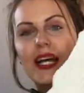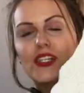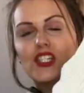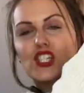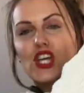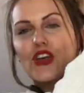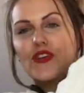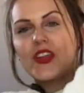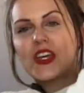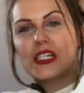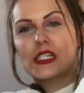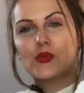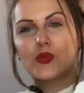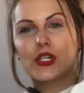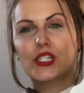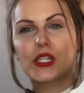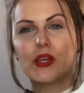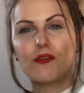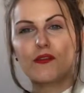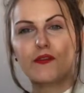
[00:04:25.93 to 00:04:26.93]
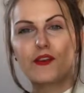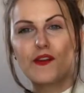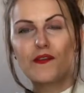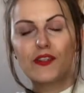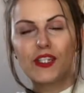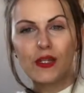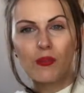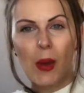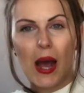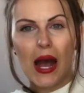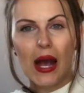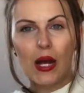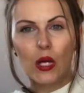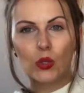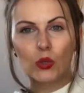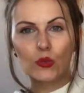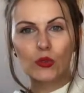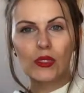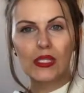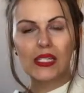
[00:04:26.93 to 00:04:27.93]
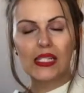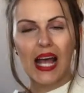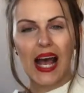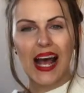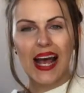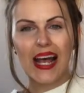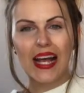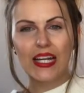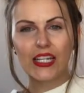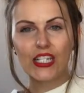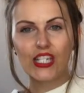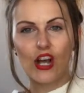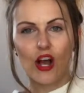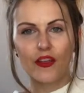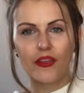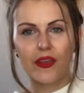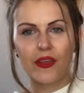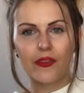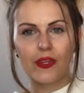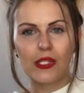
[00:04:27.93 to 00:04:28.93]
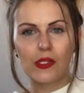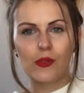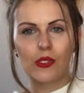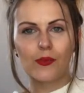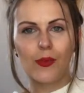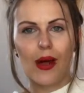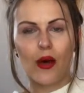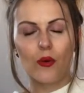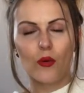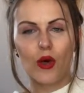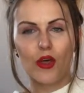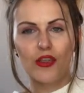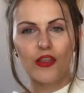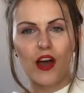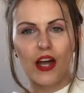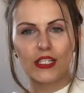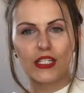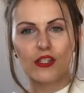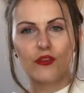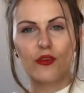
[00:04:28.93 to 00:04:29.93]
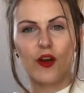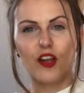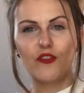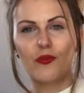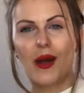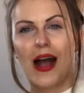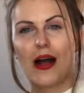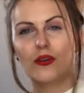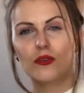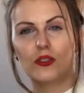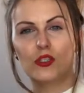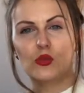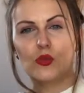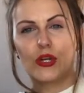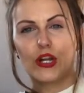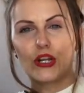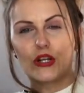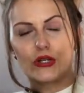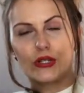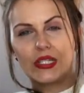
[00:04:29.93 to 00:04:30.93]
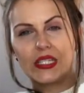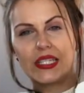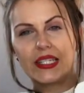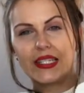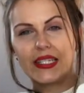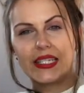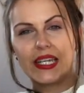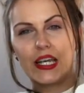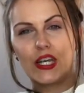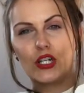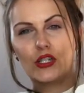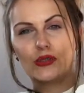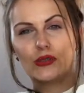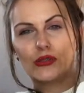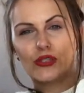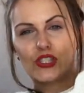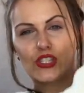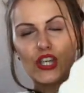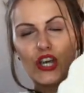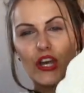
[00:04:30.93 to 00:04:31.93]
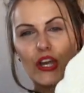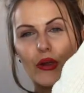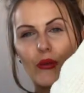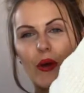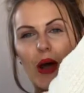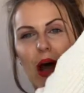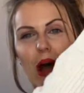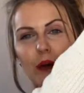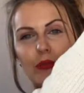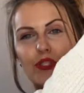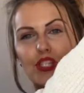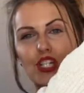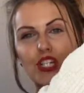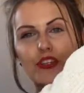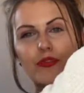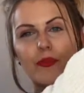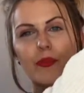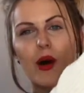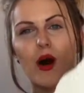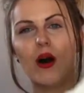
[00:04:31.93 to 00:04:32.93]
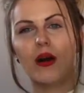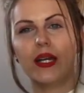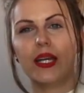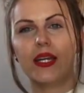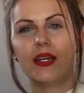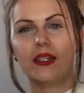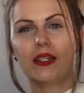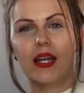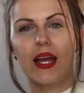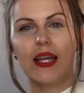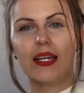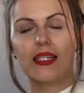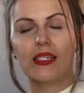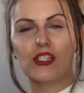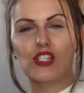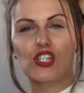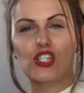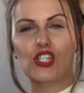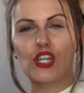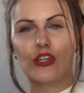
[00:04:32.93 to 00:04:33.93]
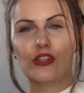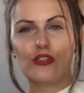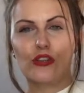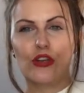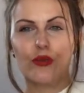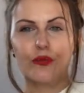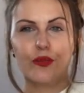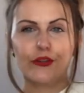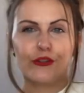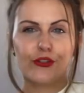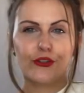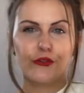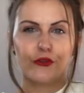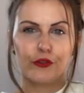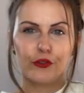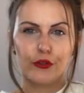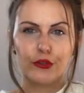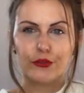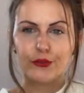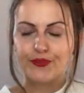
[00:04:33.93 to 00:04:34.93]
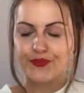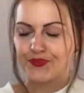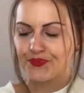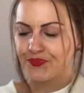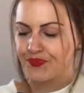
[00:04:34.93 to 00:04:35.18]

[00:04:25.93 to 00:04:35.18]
Yeah, so this was £50 and I think this was about £35 when I got to the till, so absolute bargain, and it's so, so beautiful.